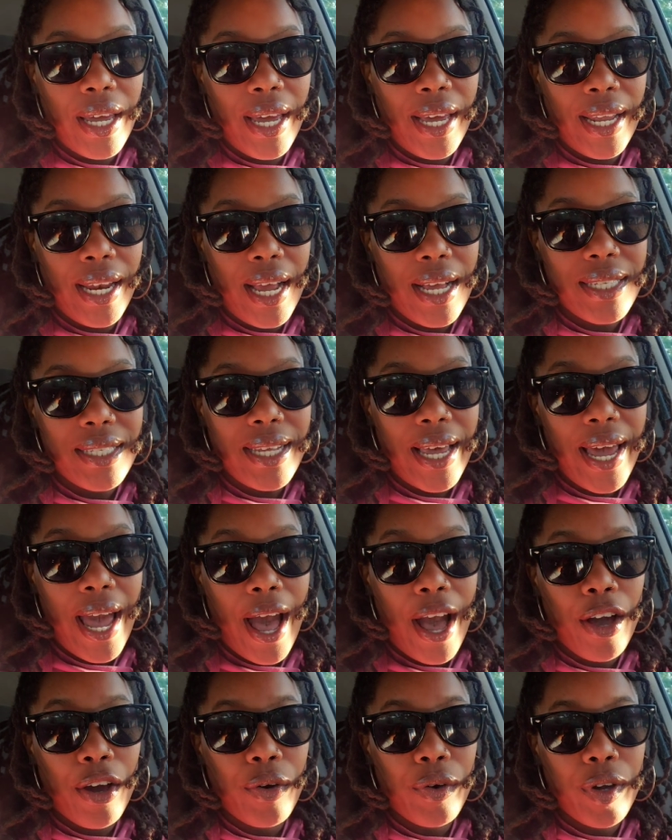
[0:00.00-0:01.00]
And I say
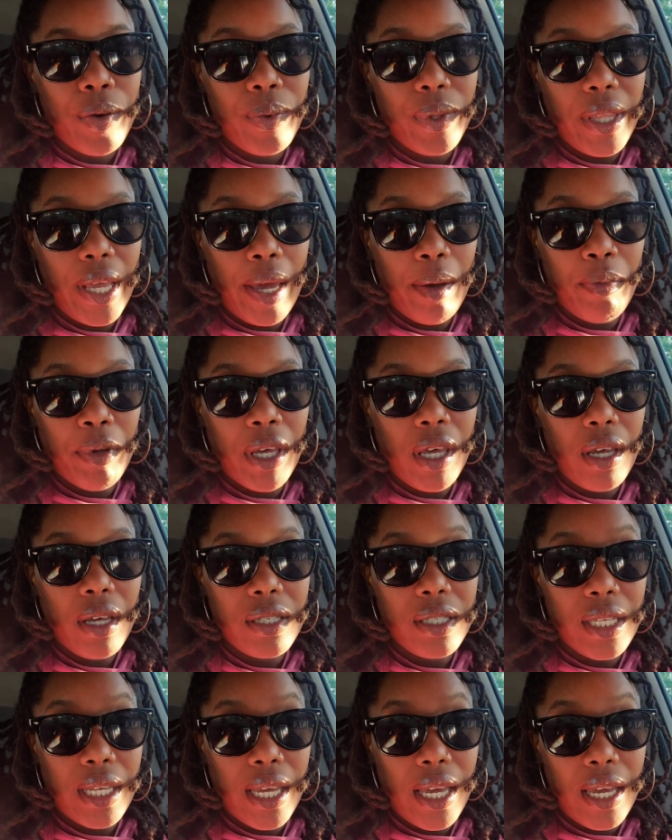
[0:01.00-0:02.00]
I agree with that
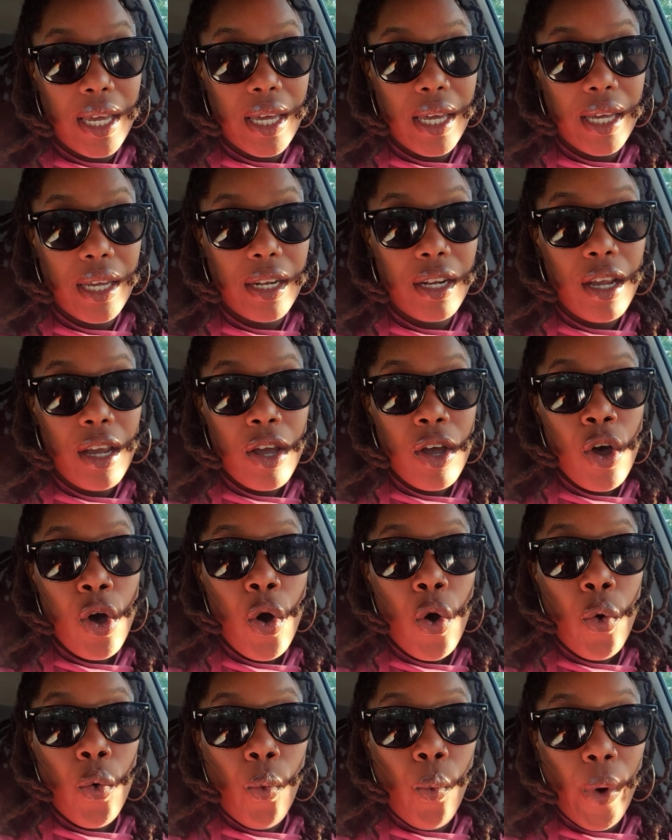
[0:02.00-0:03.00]
because, again,
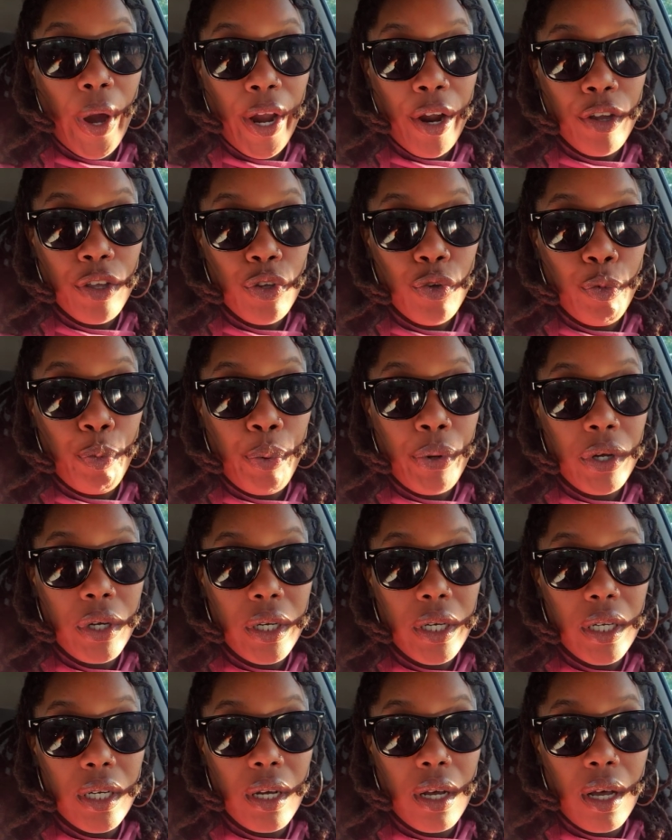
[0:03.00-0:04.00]
where you
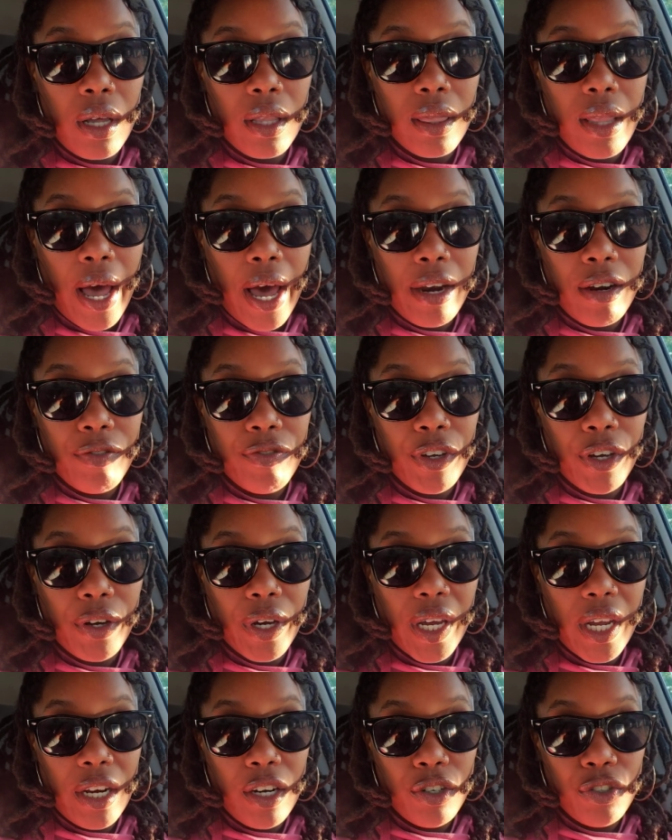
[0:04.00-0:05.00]
put a lot of your
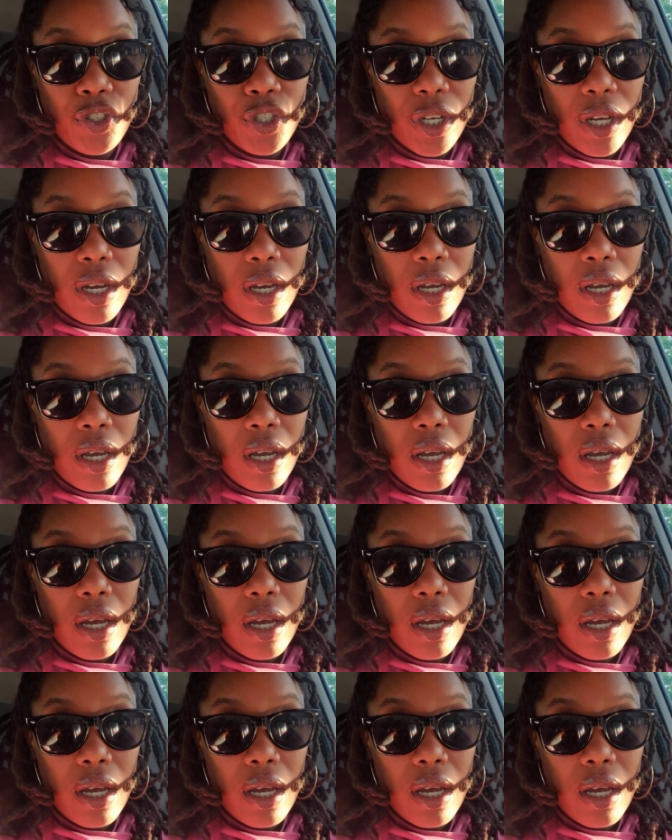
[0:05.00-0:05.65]
energy,